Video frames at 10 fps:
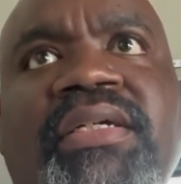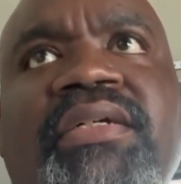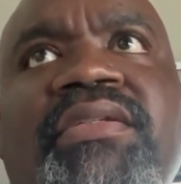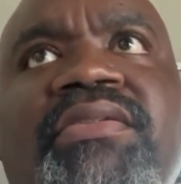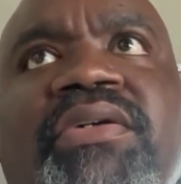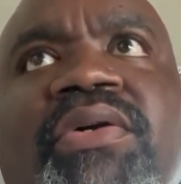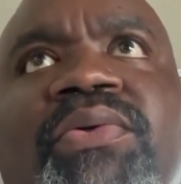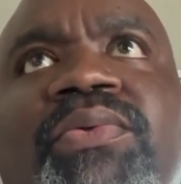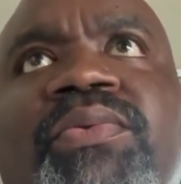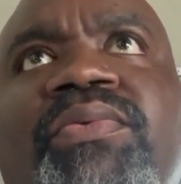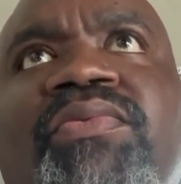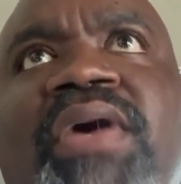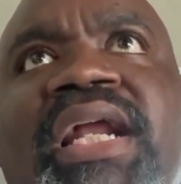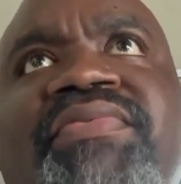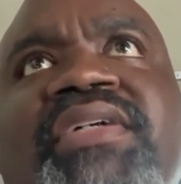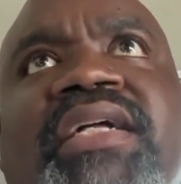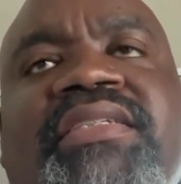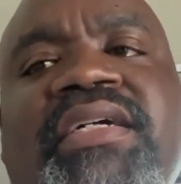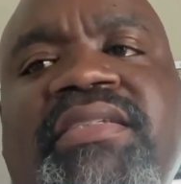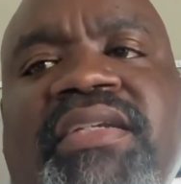So right after I
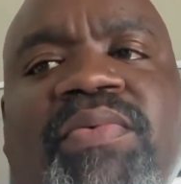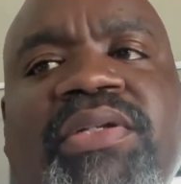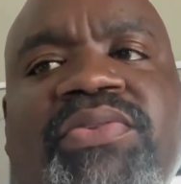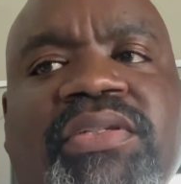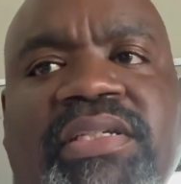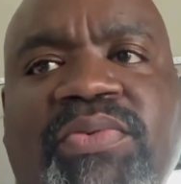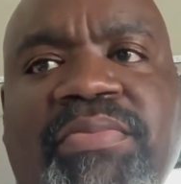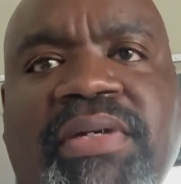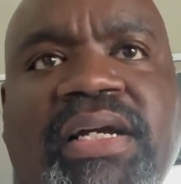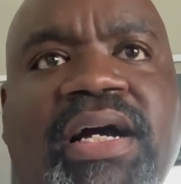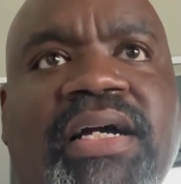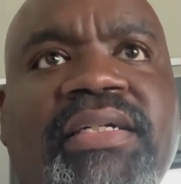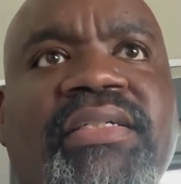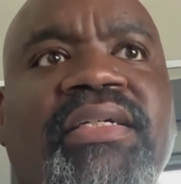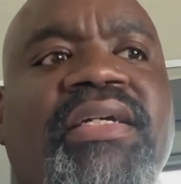tested, I went and talked to the equipment guy.